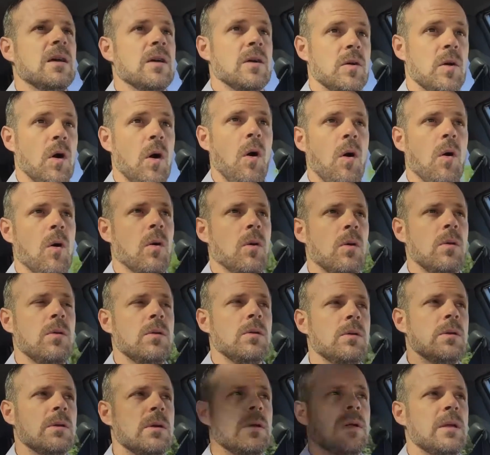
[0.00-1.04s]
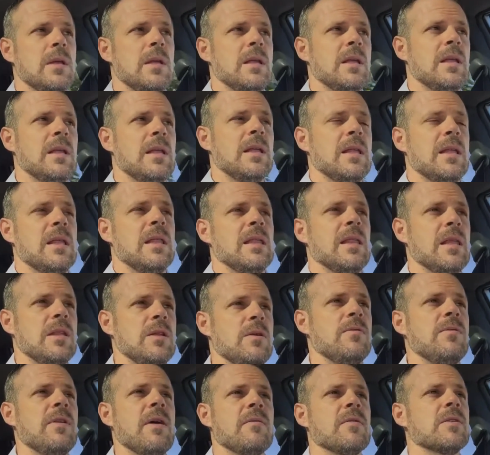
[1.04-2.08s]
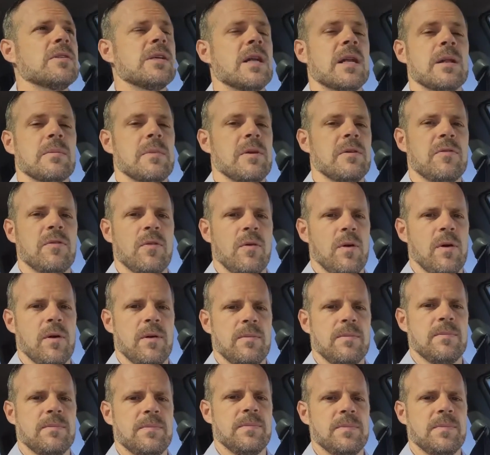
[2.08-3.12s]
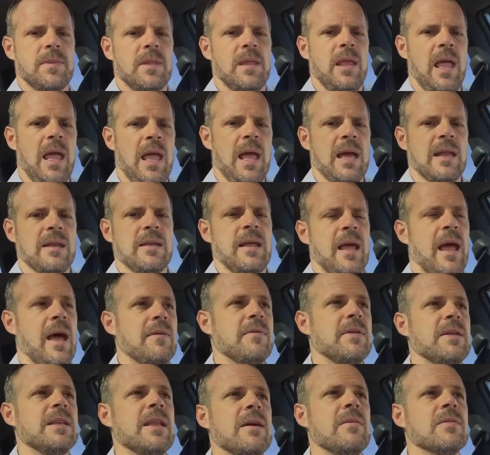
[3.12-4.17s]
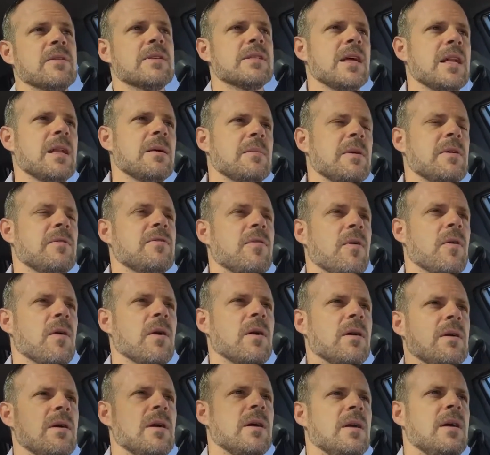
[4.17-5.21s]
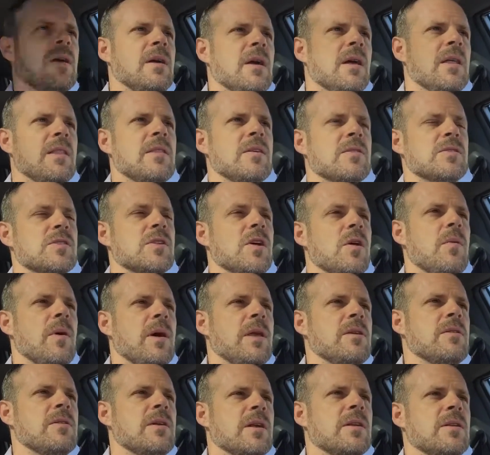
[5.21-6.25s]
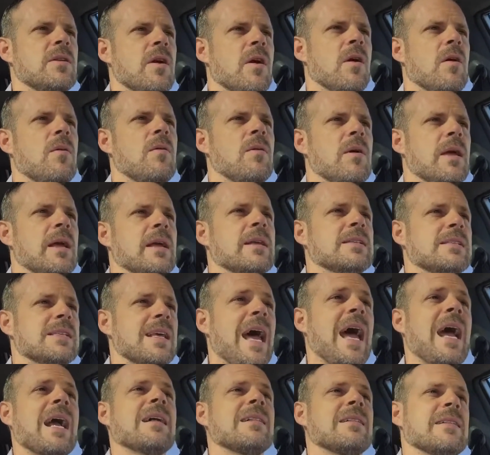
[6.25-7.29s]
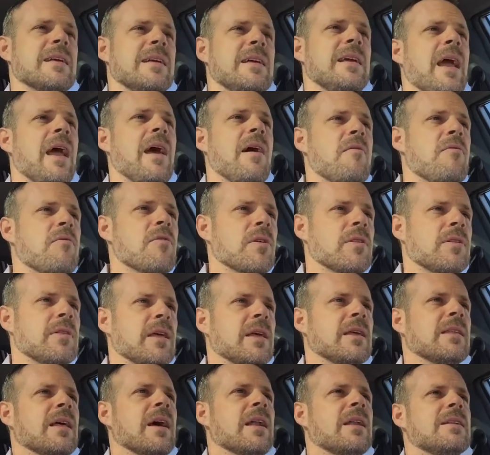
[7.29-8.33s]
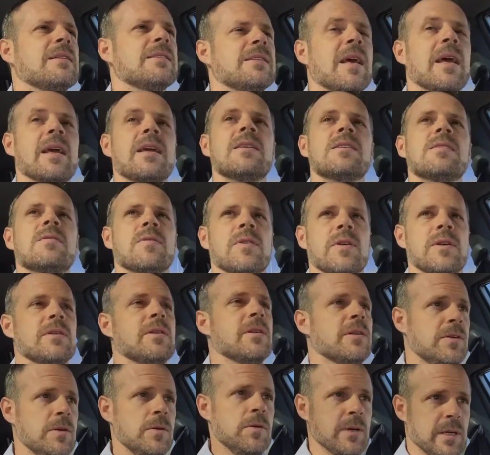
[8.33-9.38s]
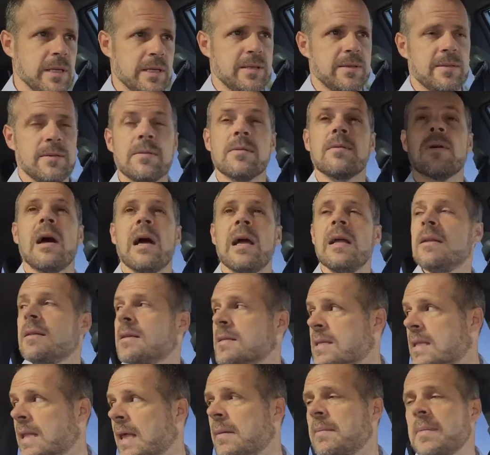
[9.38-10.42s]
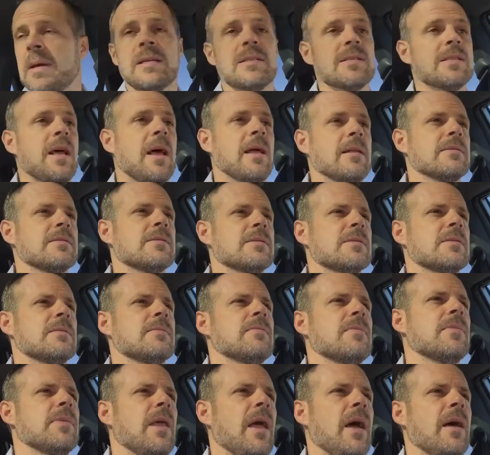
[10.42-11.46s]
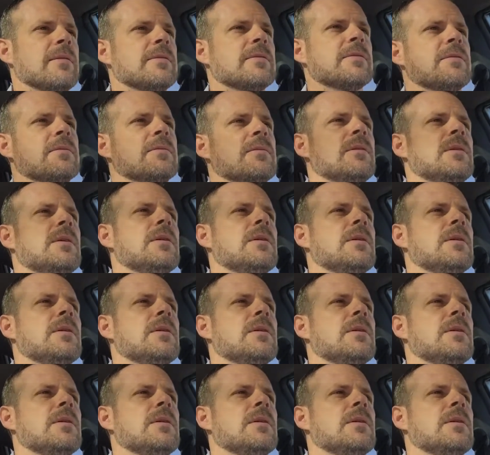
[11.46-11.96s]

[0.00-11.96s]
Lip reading: goal, then you've never done it before. And having never done it before, there's no way you can know exactly everything that it takes for you to do it, right? Doesn't that make sense? Yes.